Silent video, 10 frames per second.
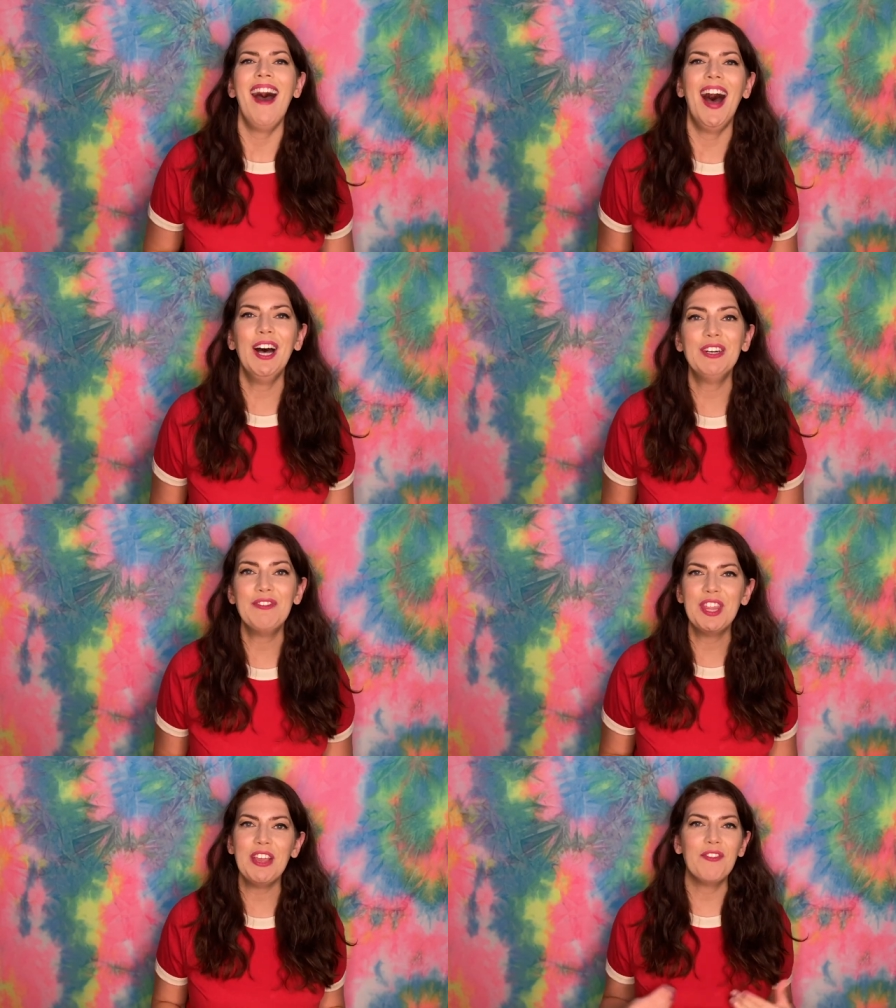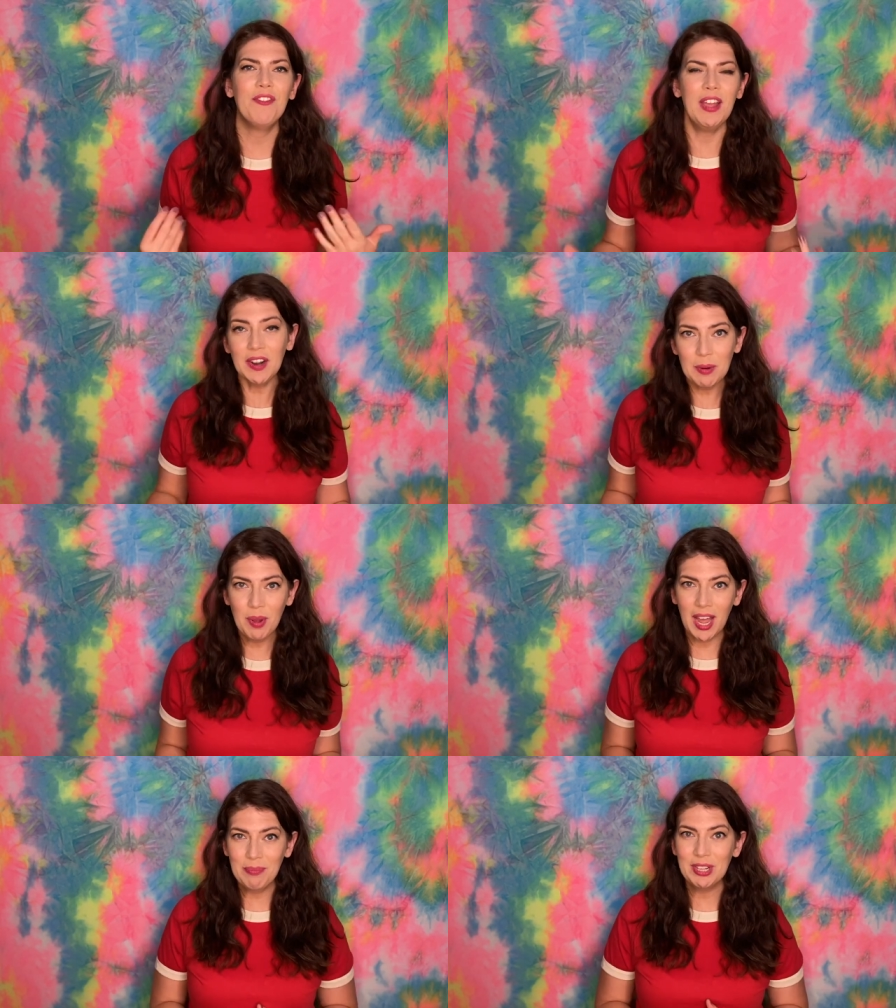of the very
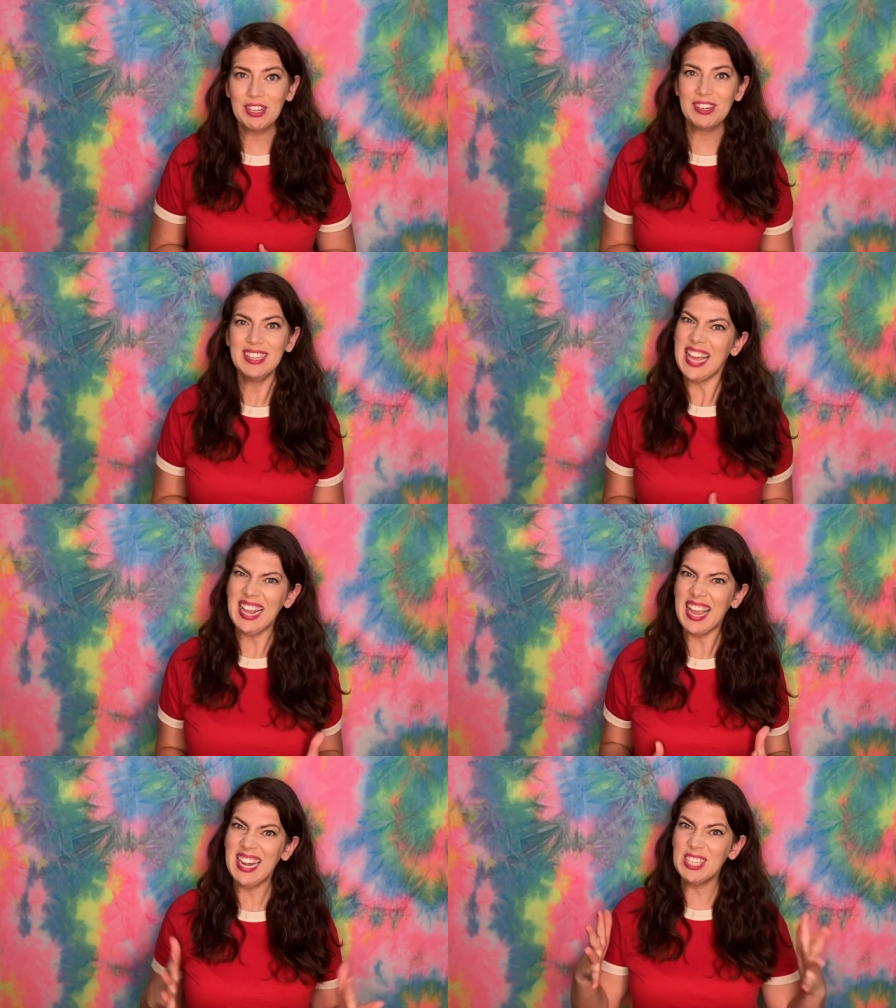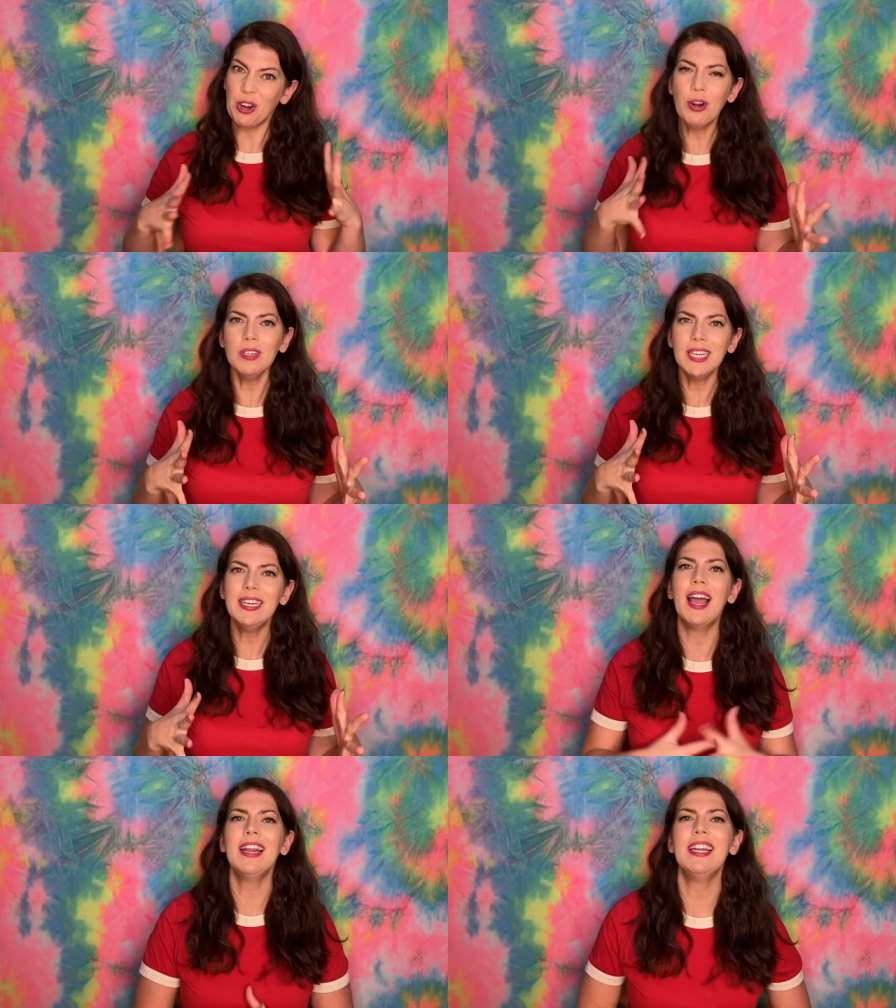popular late 80s, early
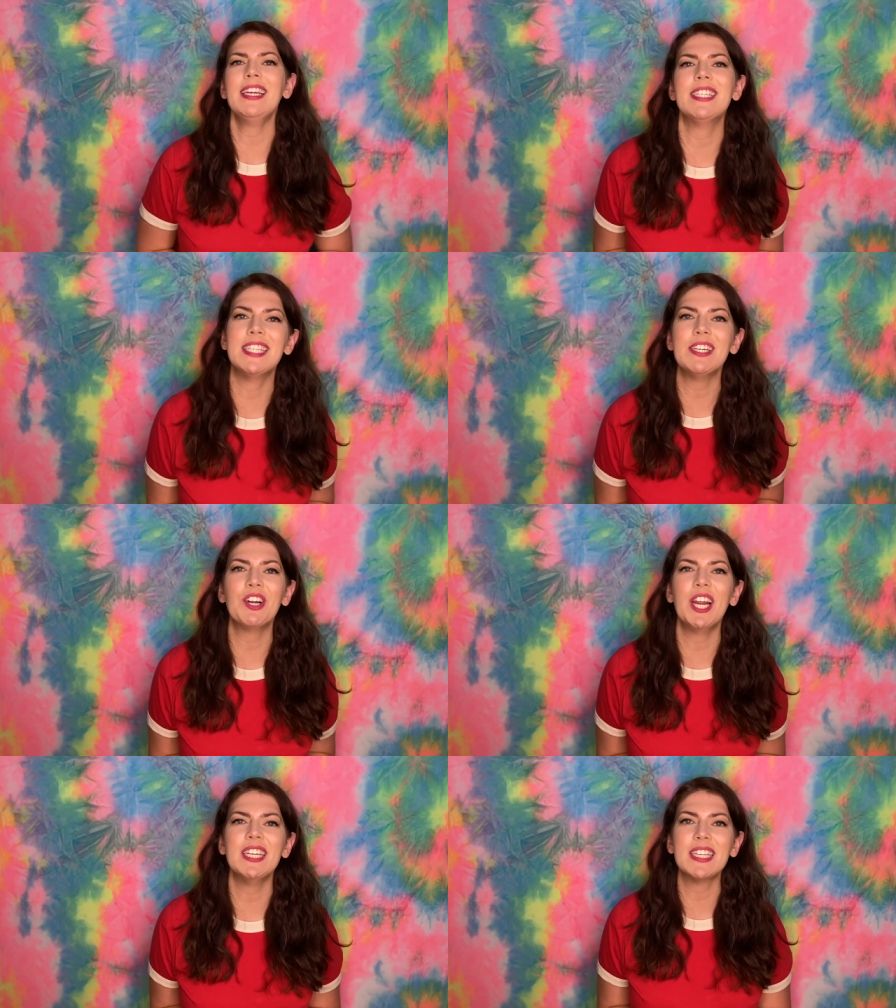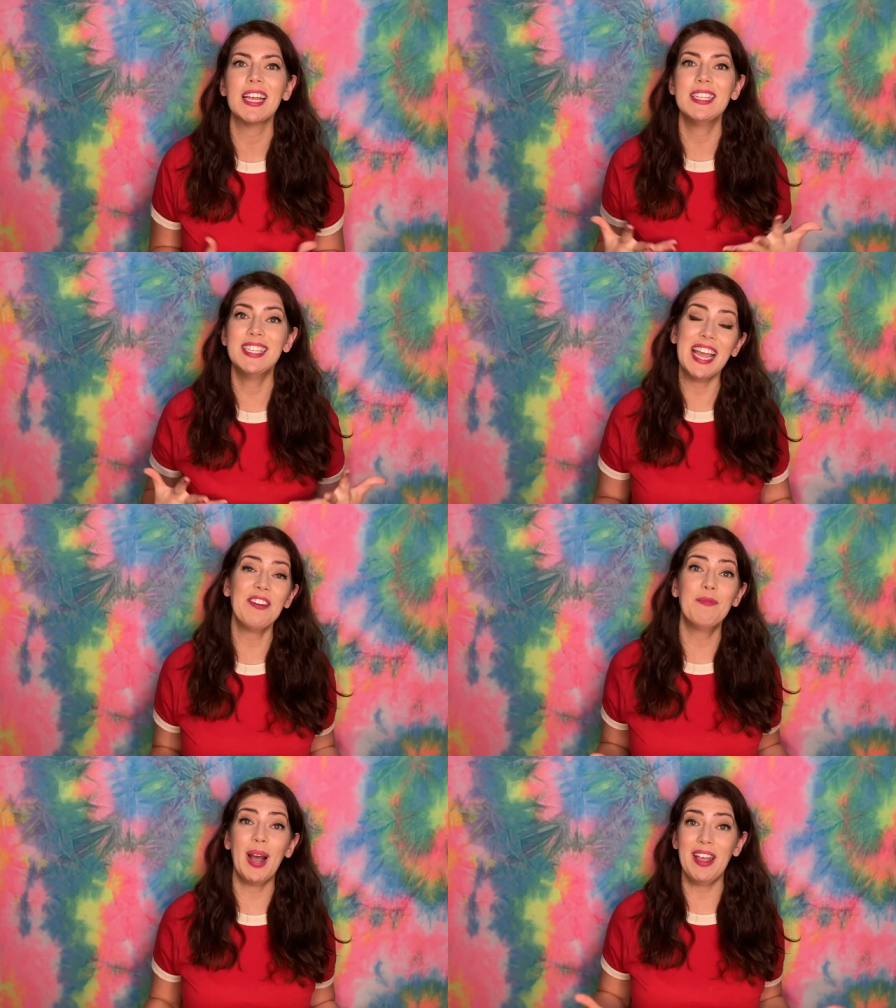90s series,
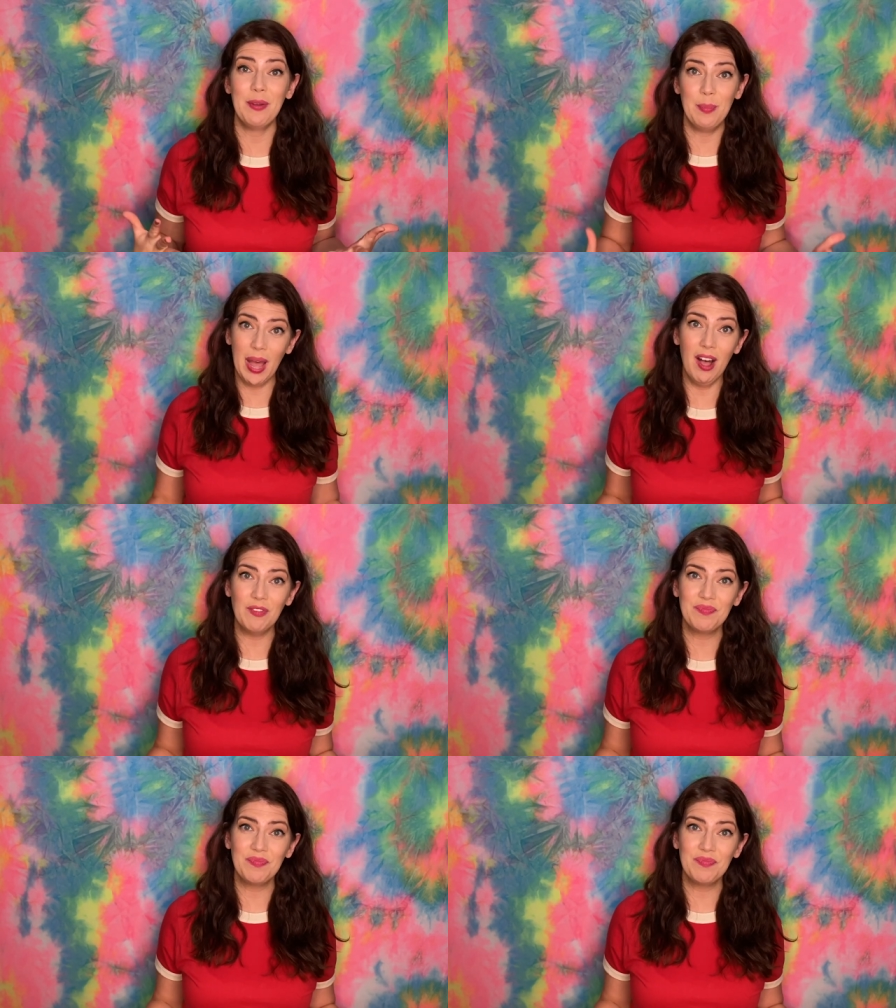Saved by the Bell.